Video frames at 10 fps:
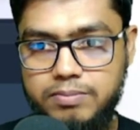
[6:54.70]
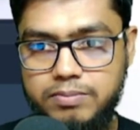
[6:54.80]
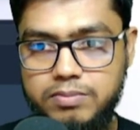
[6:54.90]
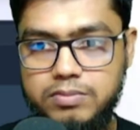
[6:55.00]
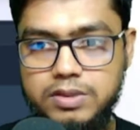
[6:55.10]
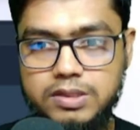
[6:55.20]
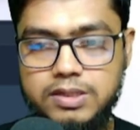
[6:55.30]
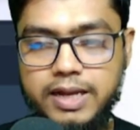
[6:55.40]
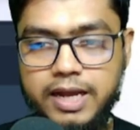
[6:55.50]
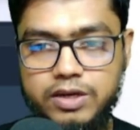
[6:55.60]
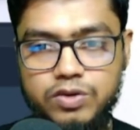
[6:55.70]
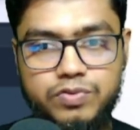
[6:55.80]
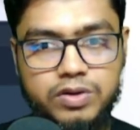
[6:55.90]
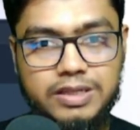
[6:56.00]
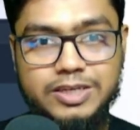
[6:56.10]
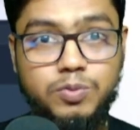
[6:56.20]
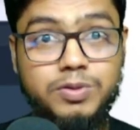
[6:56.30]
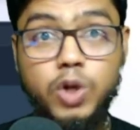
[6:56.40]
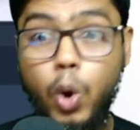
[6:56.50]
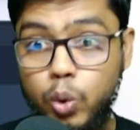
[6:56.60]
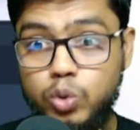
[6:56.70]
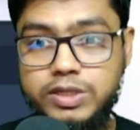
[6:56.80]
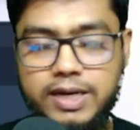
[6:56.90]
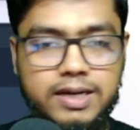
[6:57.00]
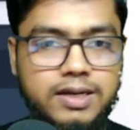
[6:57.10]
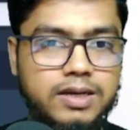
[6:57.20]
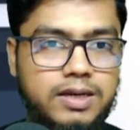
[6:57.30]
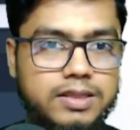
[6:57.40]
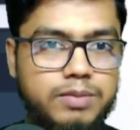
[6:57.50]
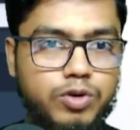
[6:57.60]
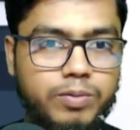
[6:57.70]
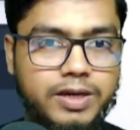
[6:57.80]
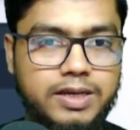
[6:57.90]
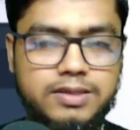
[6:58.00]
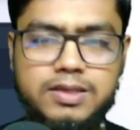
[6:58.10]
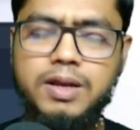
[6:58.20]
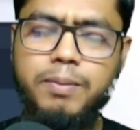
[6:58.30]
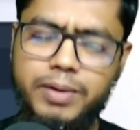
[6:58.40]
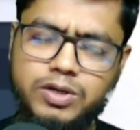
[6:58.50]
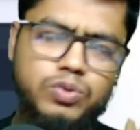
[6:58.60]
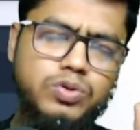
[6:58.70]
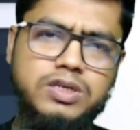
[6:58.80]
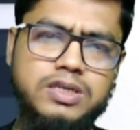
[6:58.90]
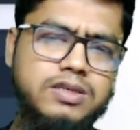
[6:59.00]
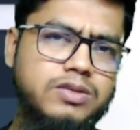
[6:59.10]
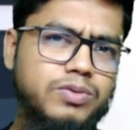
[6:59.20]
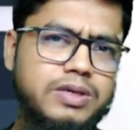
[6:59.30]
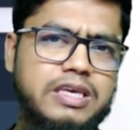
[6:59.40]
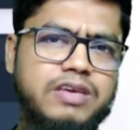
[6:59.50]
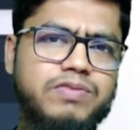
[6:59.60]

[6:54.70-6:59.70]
This is a kind of a little bit older they provide us. But question is, so if they